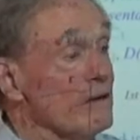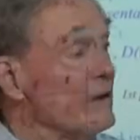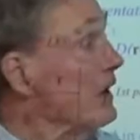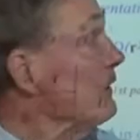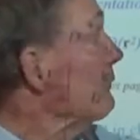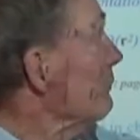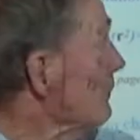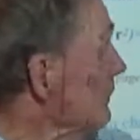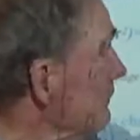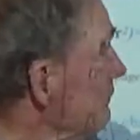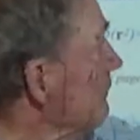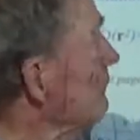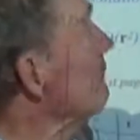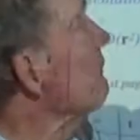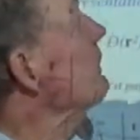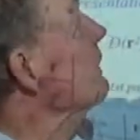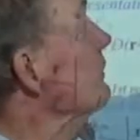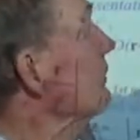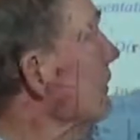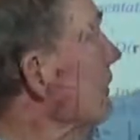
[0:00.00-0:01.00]
that
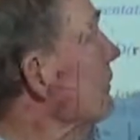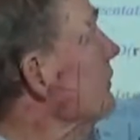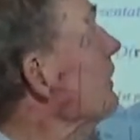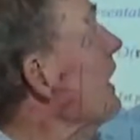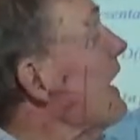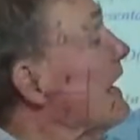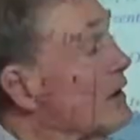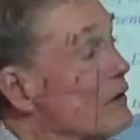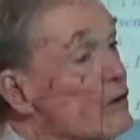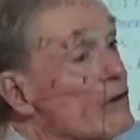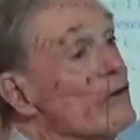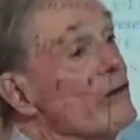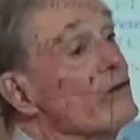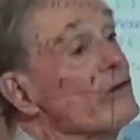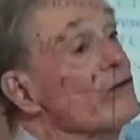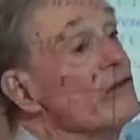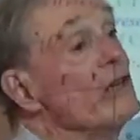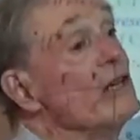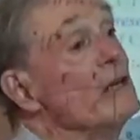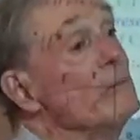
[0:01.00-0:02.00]
is exactly
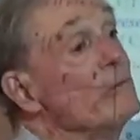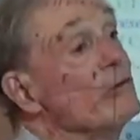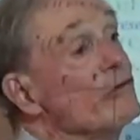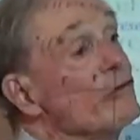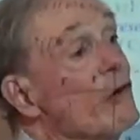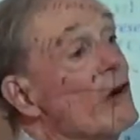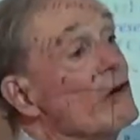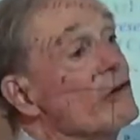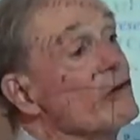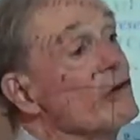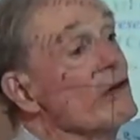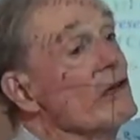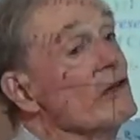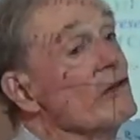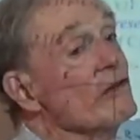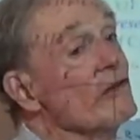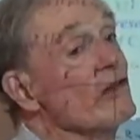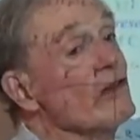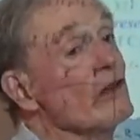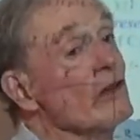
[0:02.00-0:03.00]
the same structure
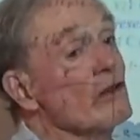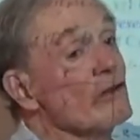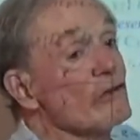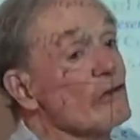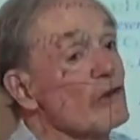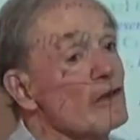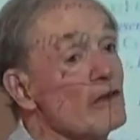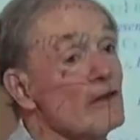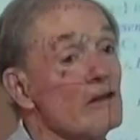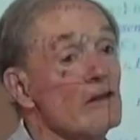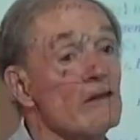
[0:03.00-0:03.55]
as this.